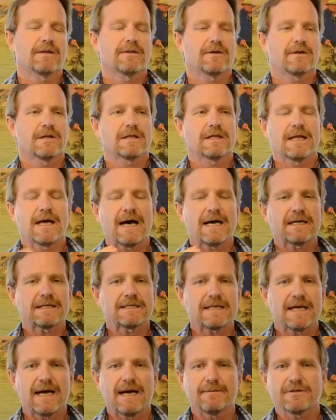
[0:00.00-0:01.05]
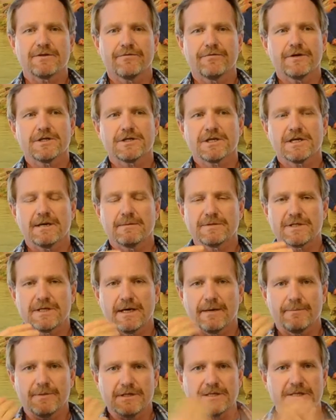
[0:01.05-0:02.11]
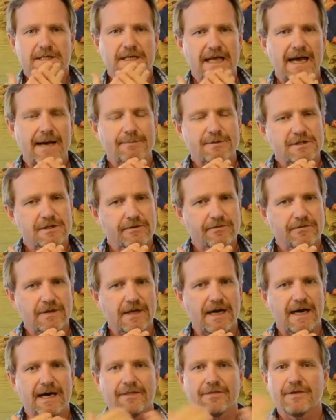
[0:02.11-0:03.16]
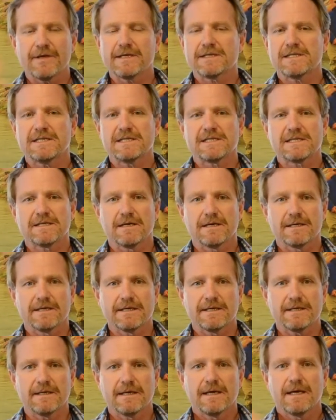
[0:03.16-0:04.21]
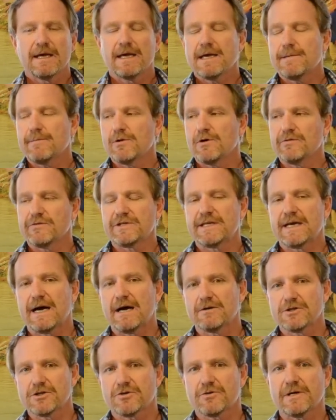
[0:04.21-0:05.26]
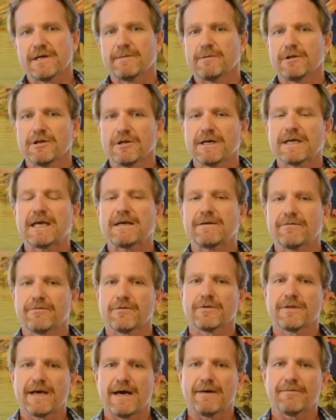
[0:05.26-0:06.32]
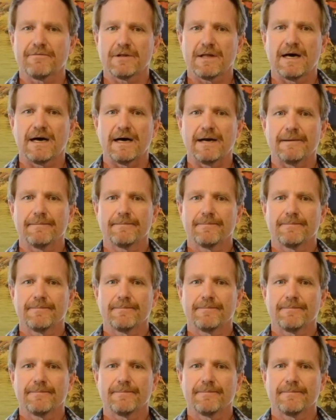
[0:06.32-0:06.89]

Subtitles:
And a lot of times the fish comes up, he slaps the fly, thinks he stunned it, he moves downstream looking for that fly.